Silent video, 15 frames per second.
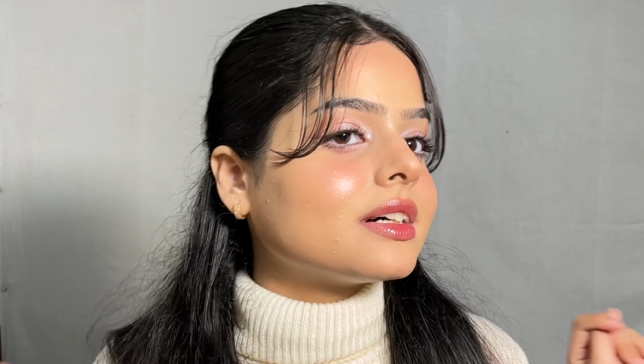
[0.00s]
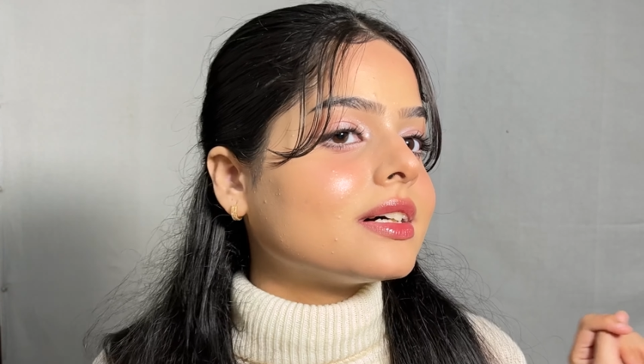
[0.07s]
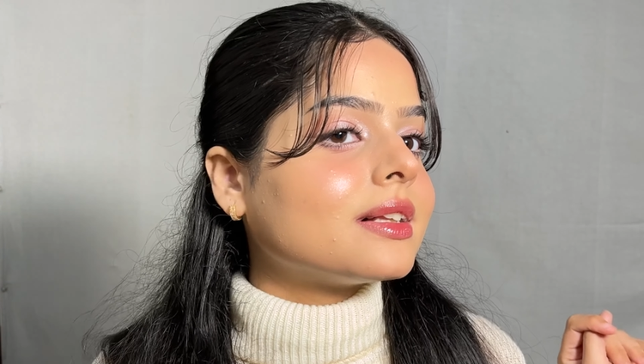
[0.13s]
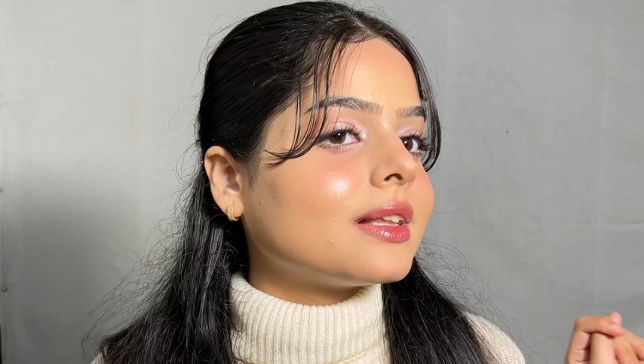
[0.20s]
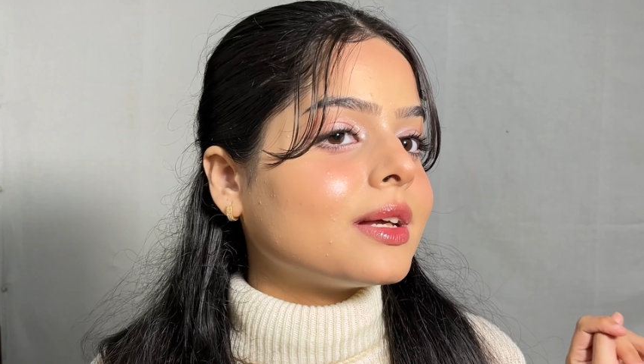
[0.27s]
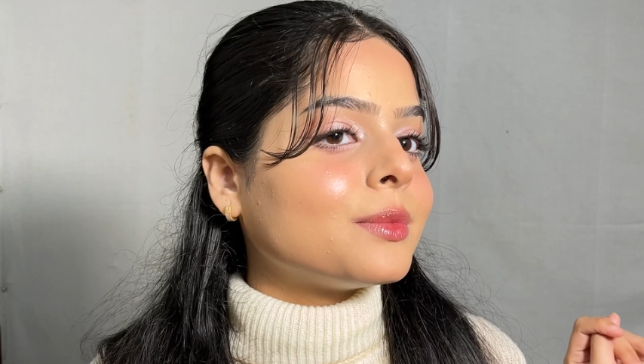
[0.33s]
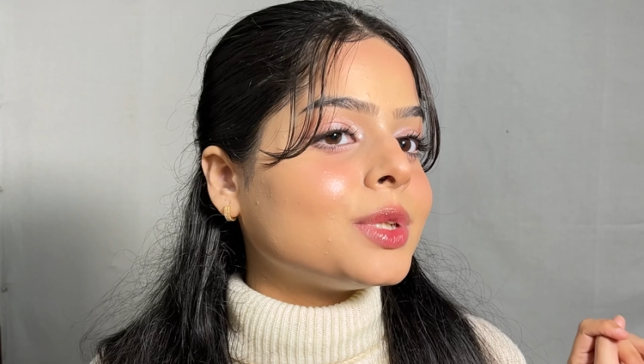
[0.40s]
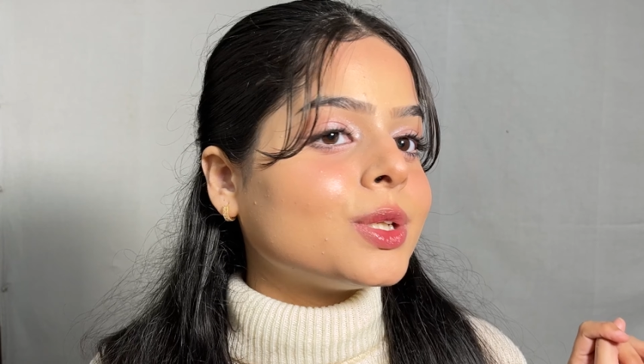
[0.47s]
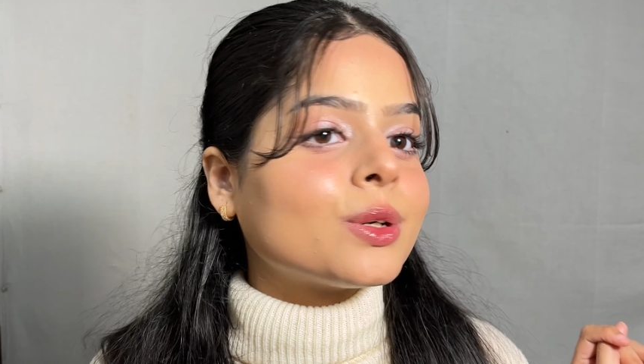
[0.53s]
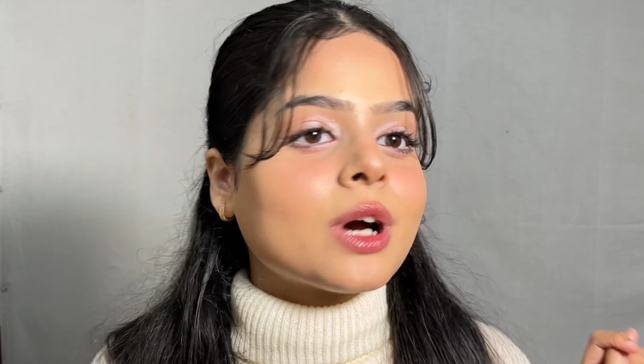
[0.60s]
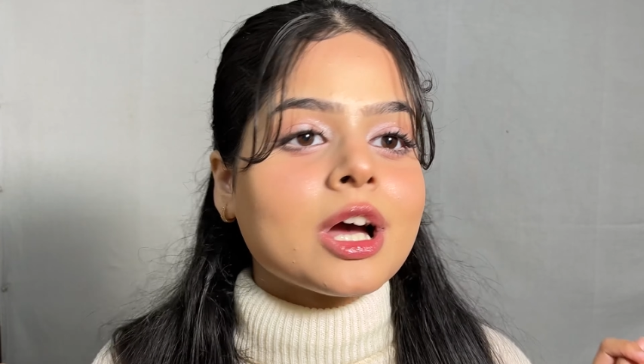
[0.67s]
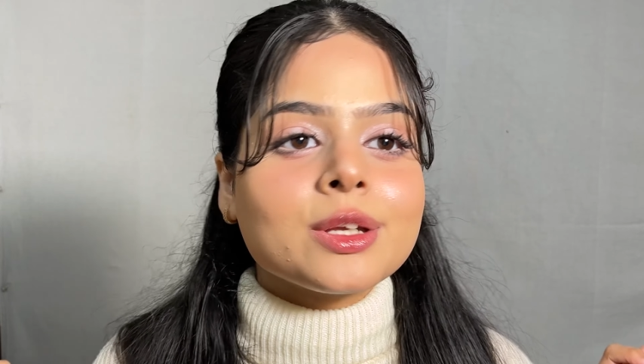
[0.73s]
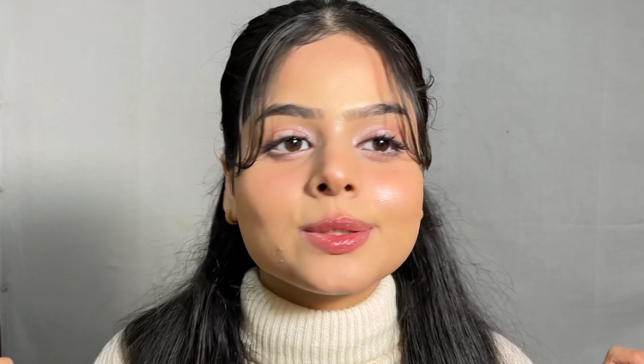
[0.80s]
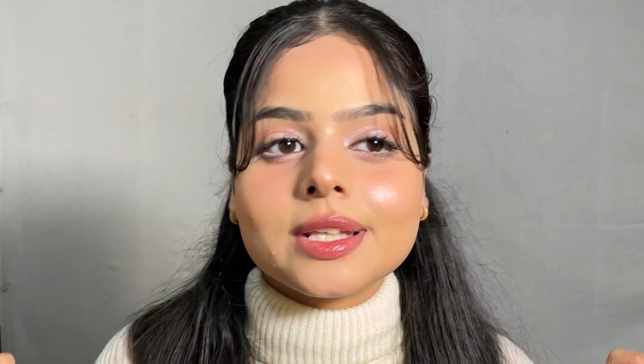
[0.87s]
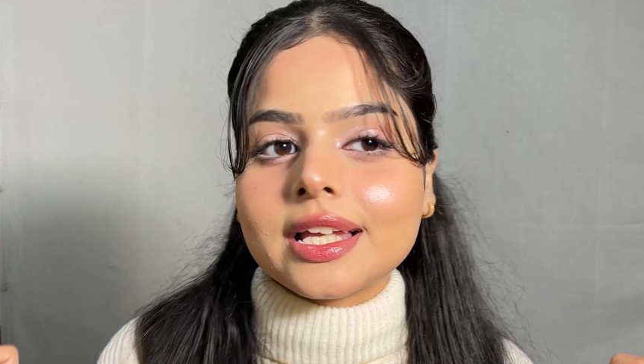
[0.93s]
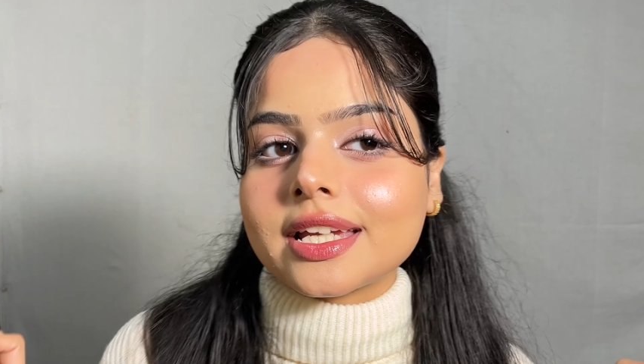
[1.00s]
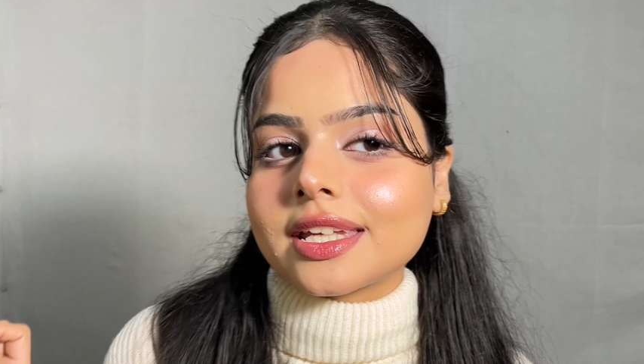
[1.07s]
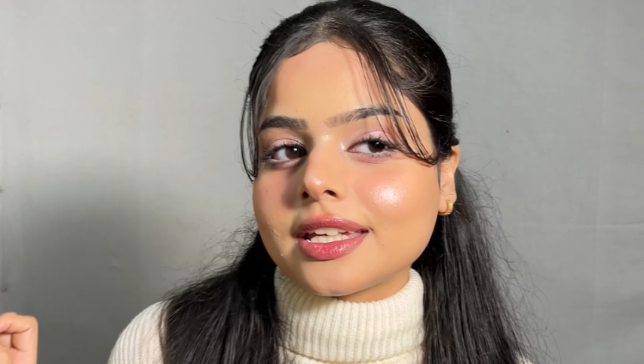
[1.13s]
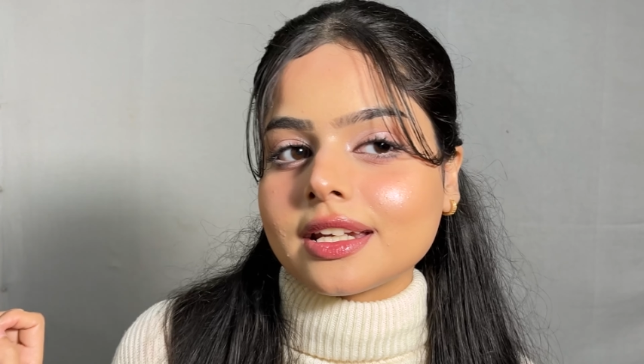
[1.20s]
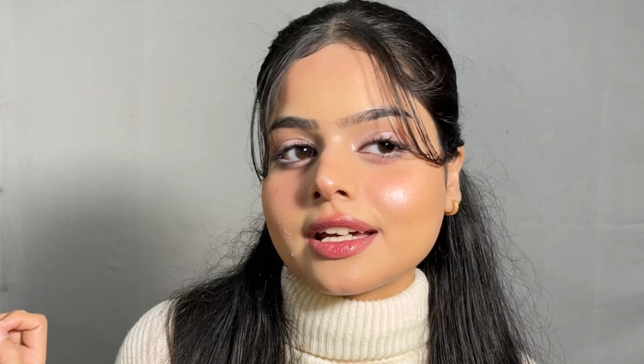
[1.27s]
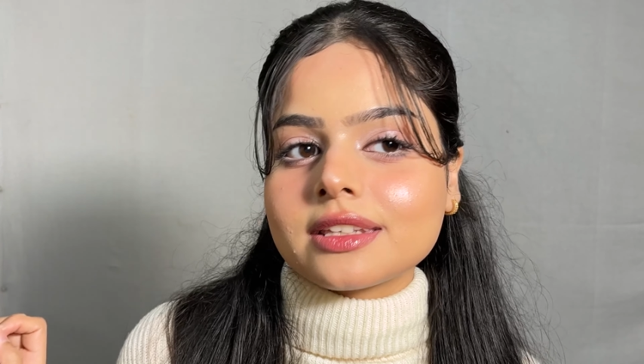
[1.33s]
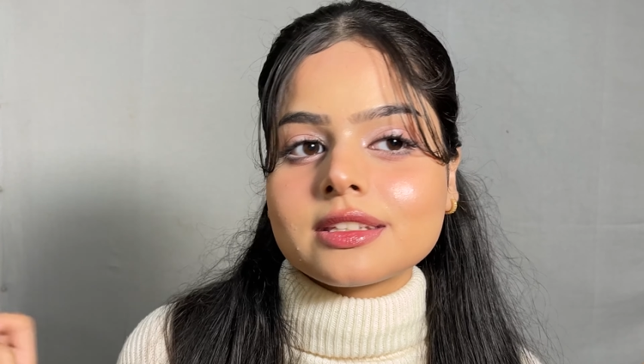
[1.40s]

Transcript: Let me know how you like it.